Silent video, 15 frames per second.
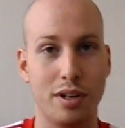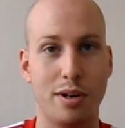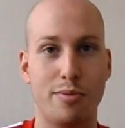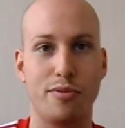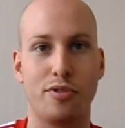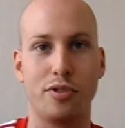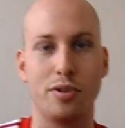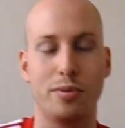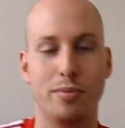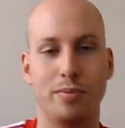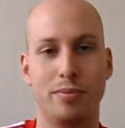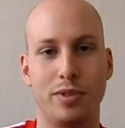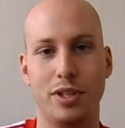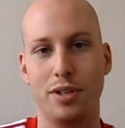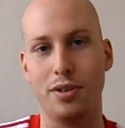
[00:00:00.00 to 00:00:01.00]
I'm
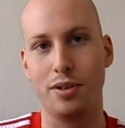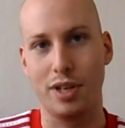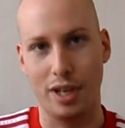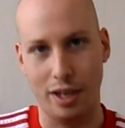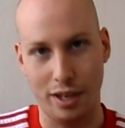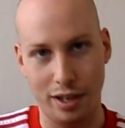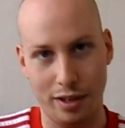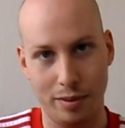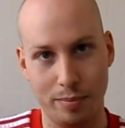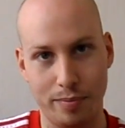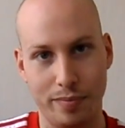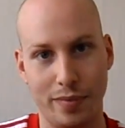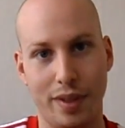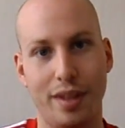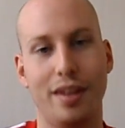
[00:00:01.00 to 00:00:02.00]
from the UK,
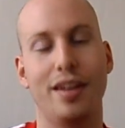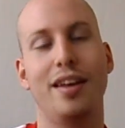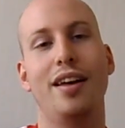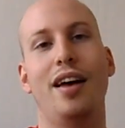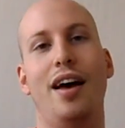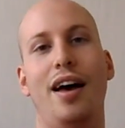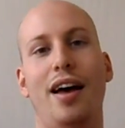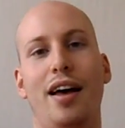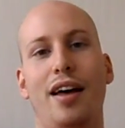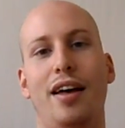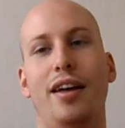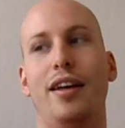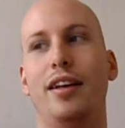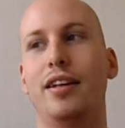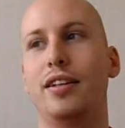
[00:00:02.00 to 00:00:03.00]

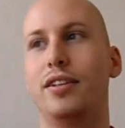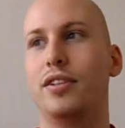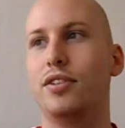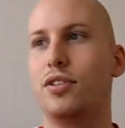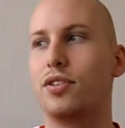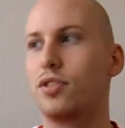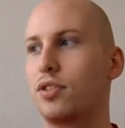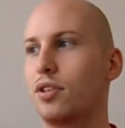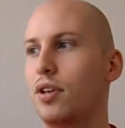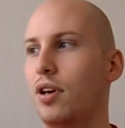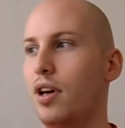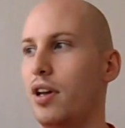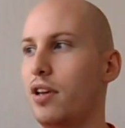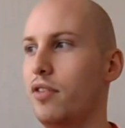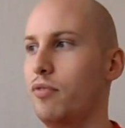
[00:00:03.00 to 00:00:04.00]
and
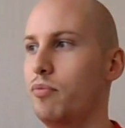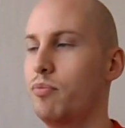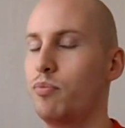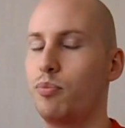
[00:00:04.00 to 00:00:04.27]
I